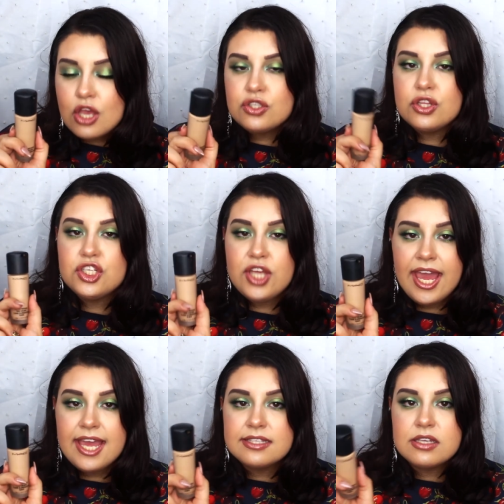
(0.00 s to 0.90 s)
So the
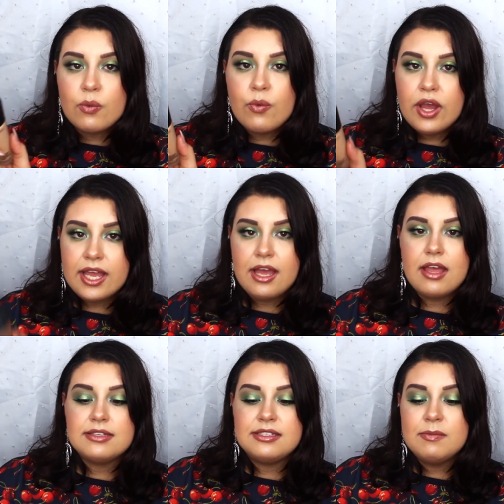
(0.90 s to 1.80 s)
shades work
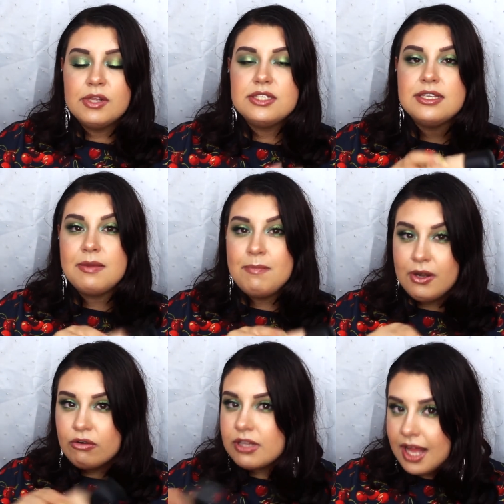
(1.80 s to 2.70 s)
similar to the
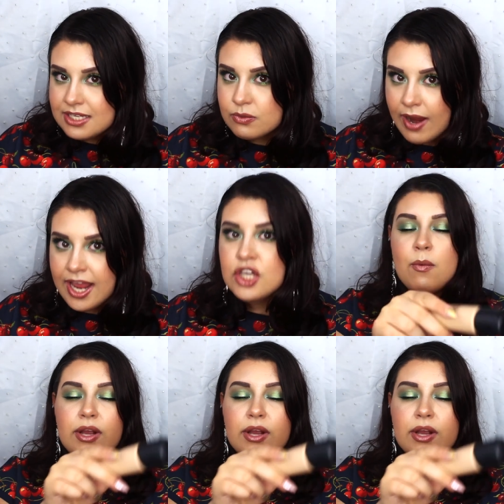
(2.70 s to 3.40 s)
mineralized range,